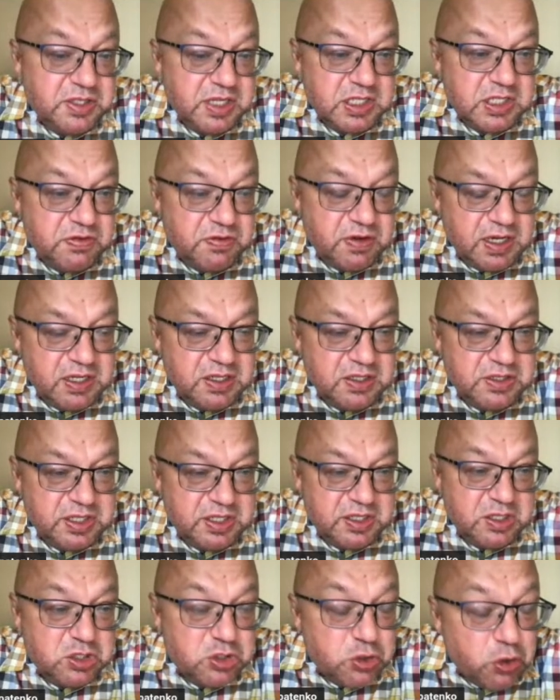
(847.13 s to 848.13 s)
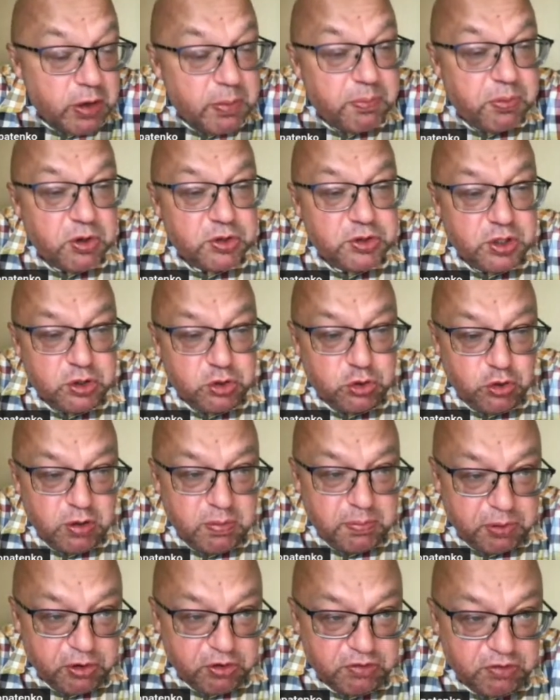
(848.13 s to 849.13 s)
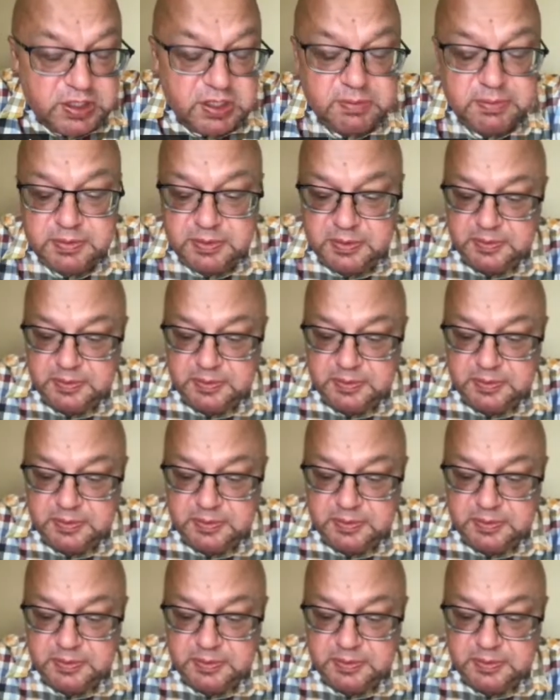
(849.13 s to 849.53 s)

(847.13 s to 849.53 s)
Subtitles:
that's why it's so important to improve them.